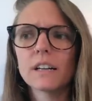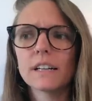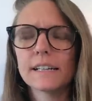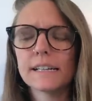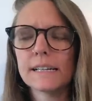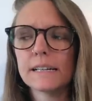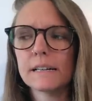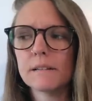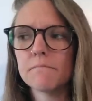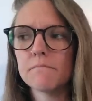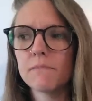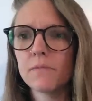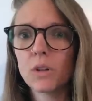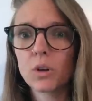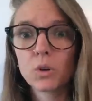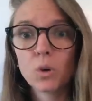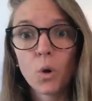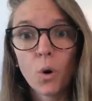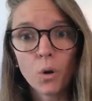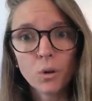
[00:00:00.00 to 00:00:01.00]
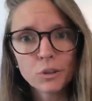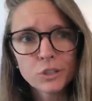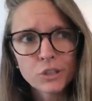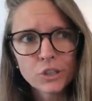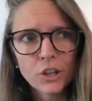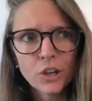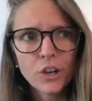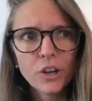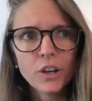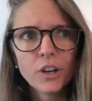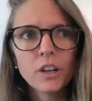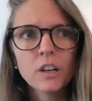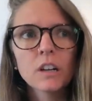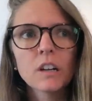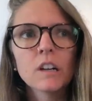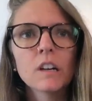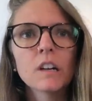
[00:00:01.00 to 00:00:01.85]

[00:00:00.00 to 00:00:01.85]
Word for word: um, the culture,